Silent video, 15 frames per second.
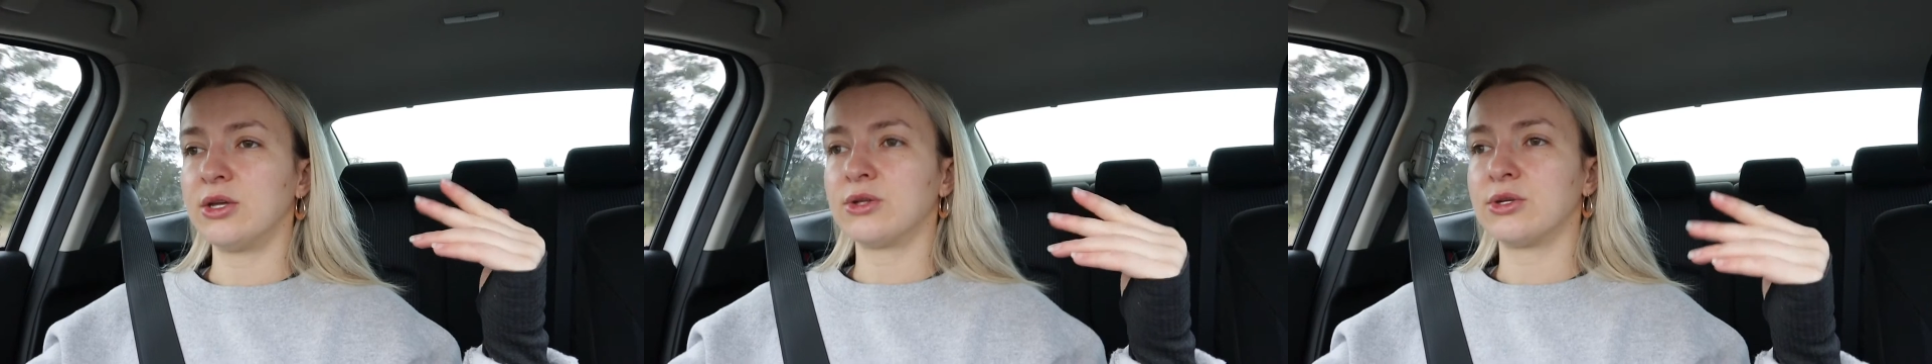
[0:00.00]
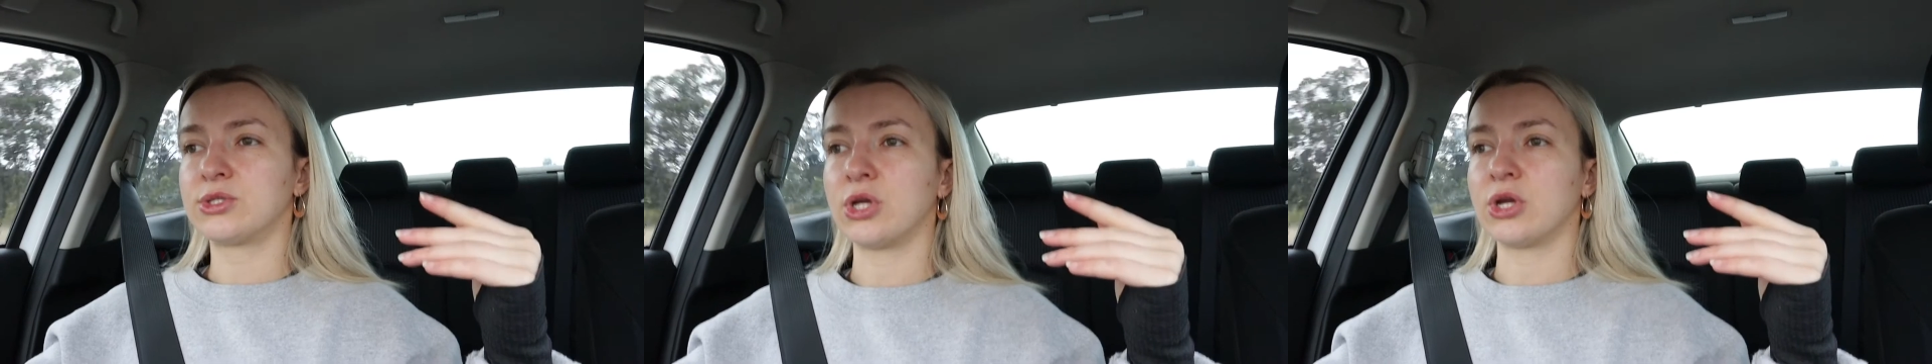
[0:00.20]

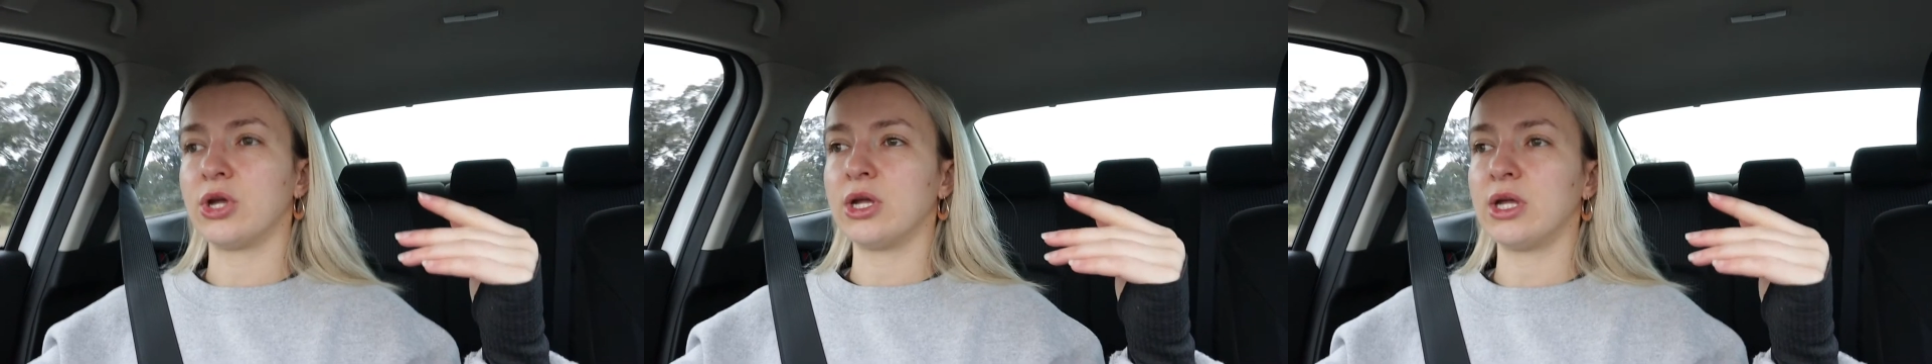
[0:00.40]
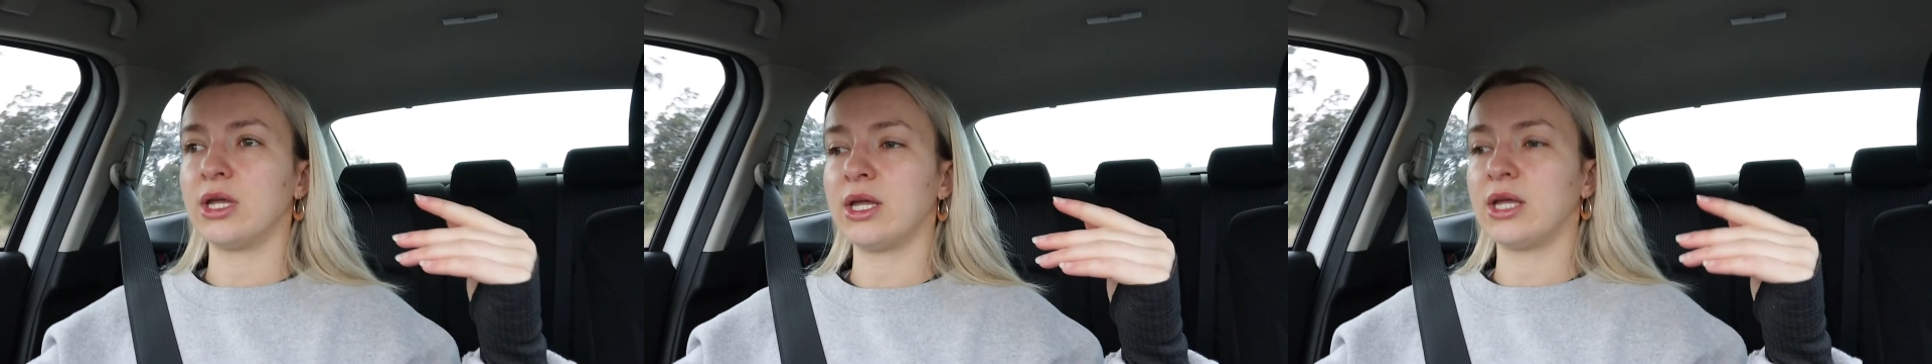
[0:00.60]
So
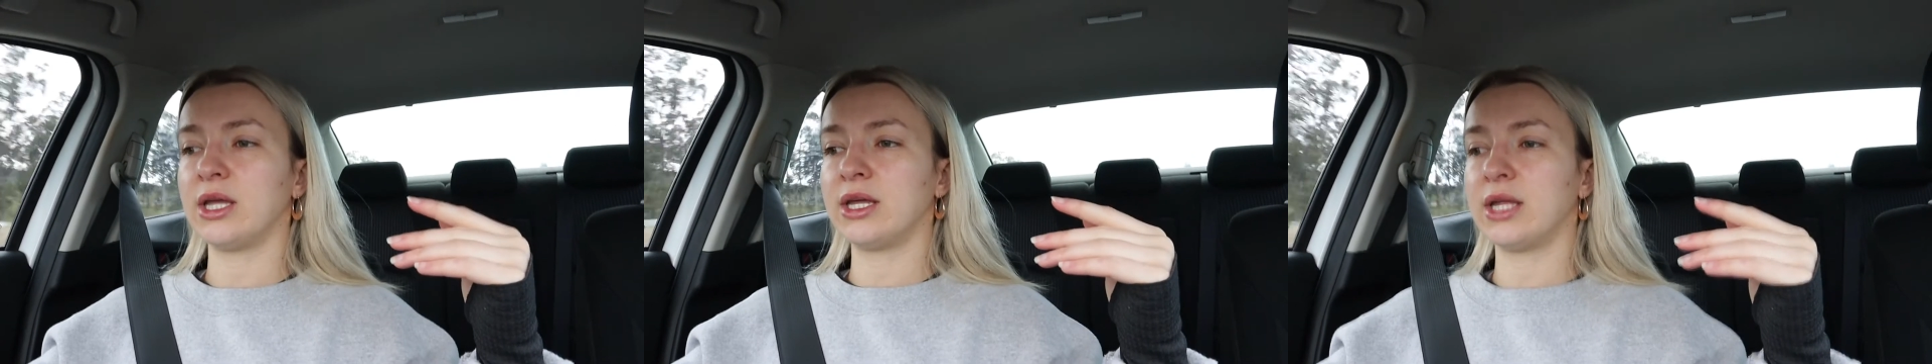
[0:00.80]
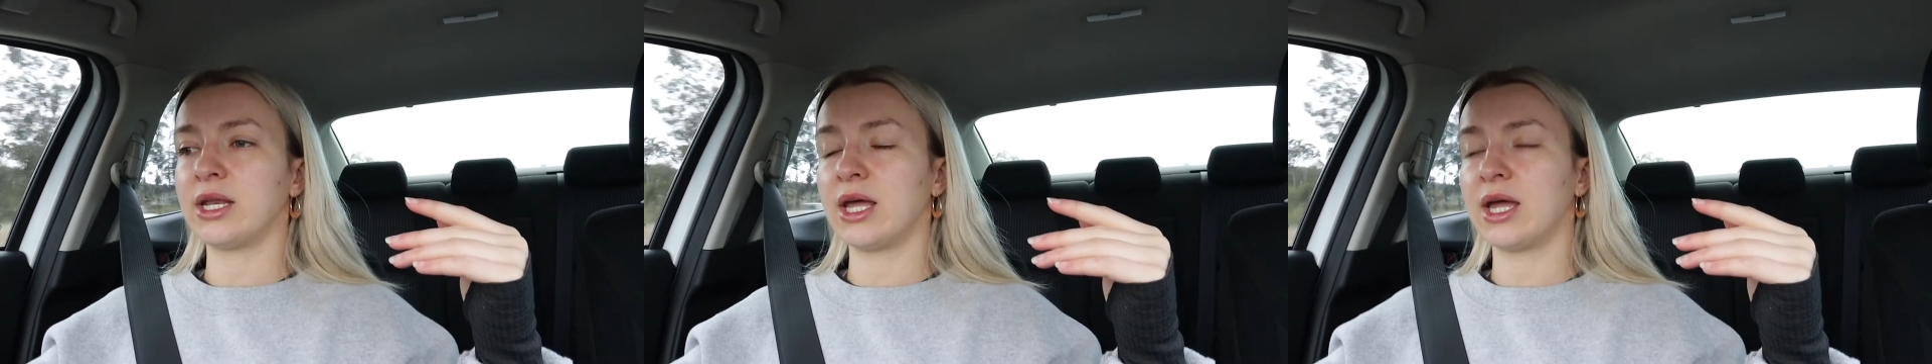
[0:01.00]

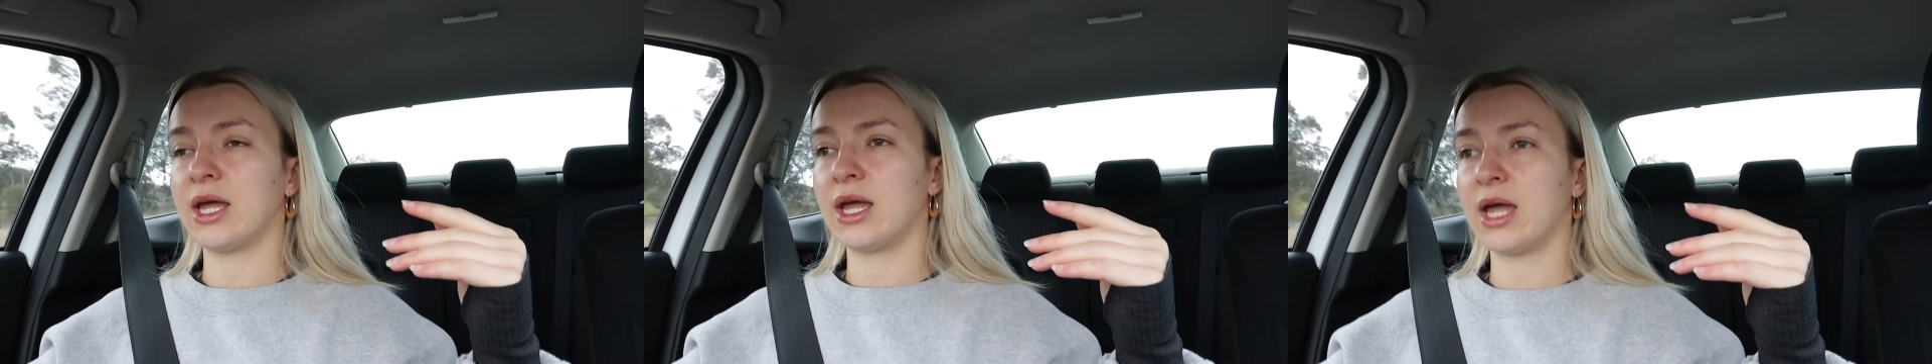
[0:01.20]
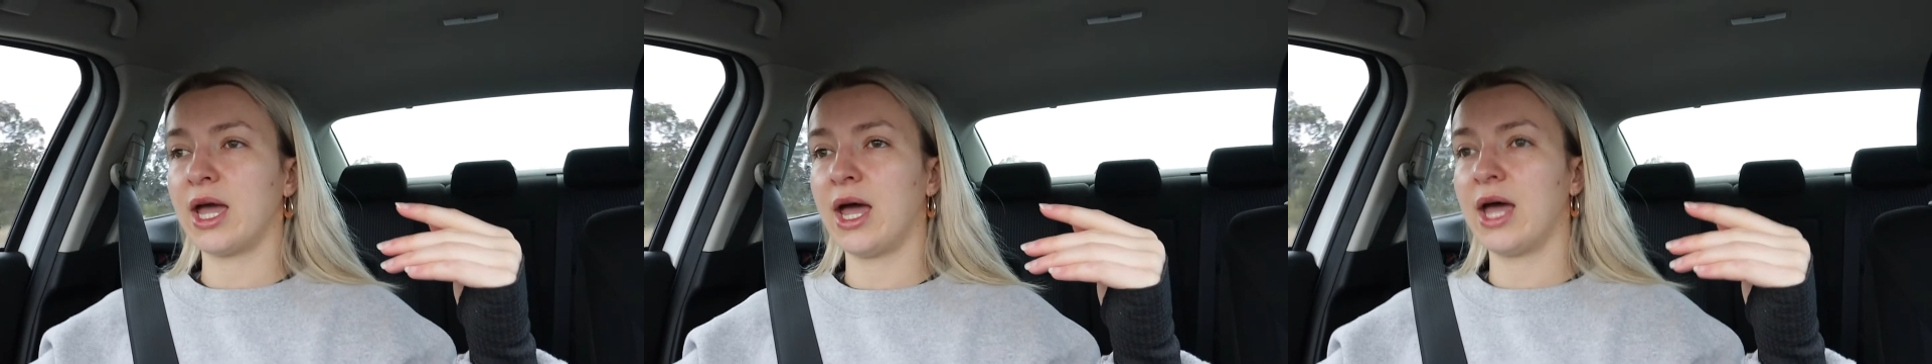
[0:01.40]
it
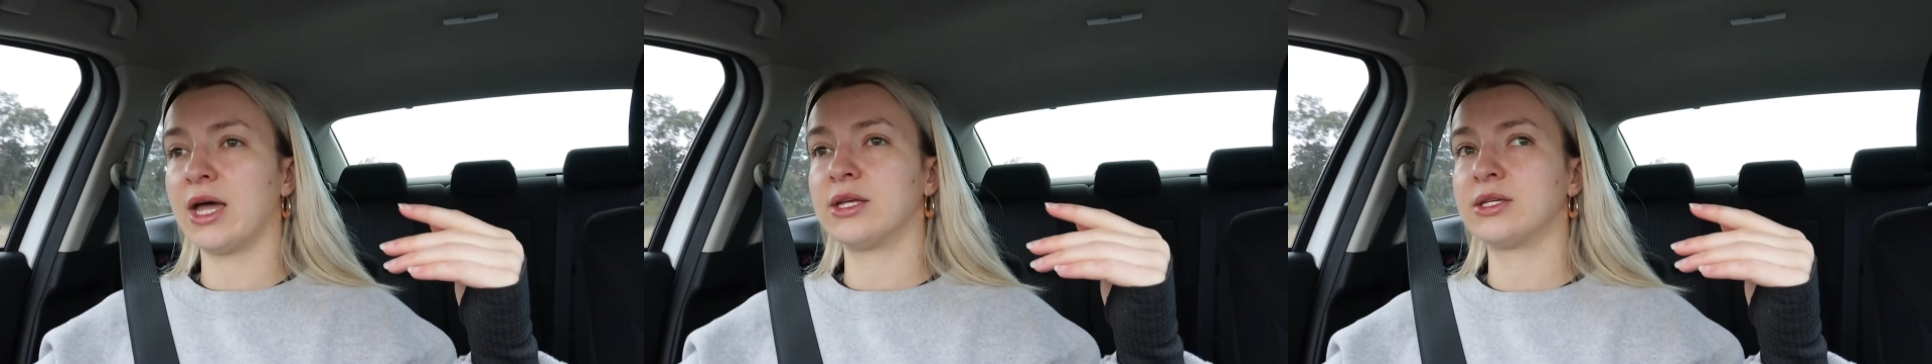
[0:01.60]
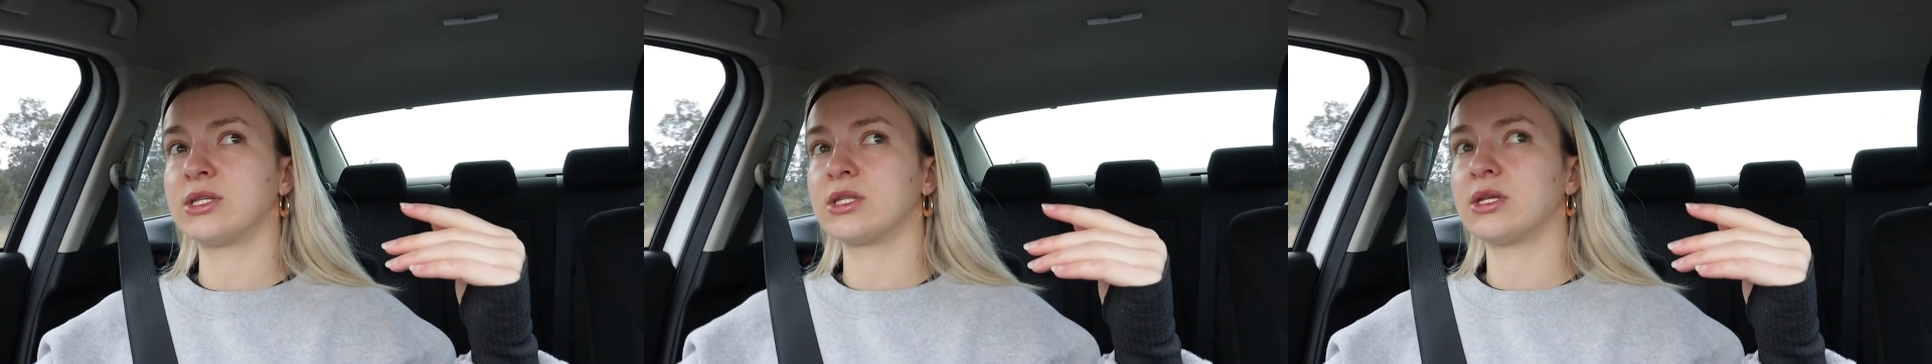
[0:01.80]

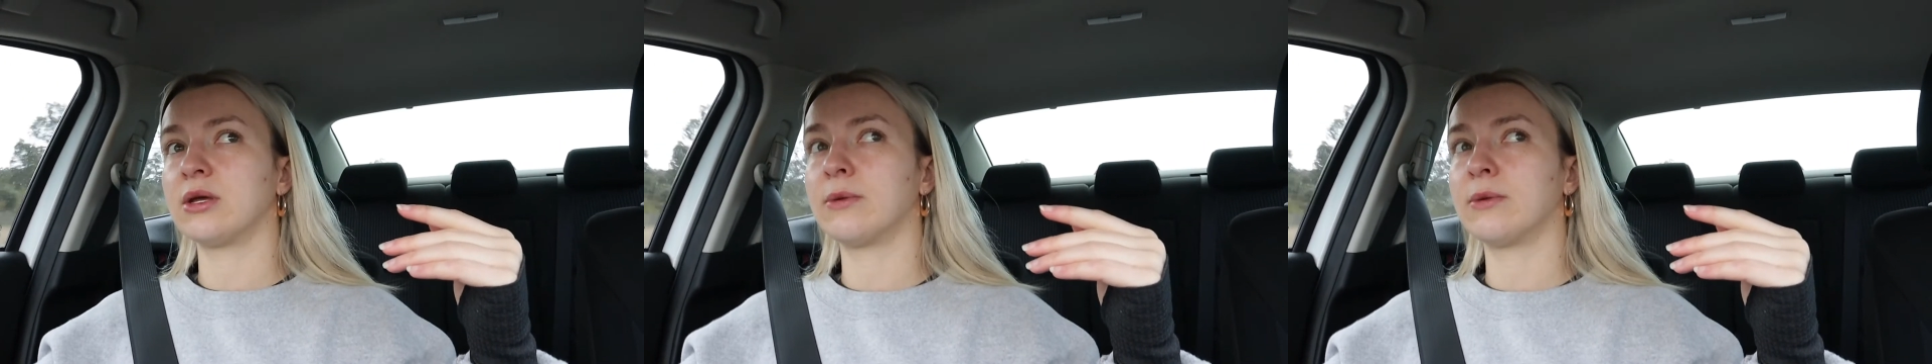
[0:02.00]
has,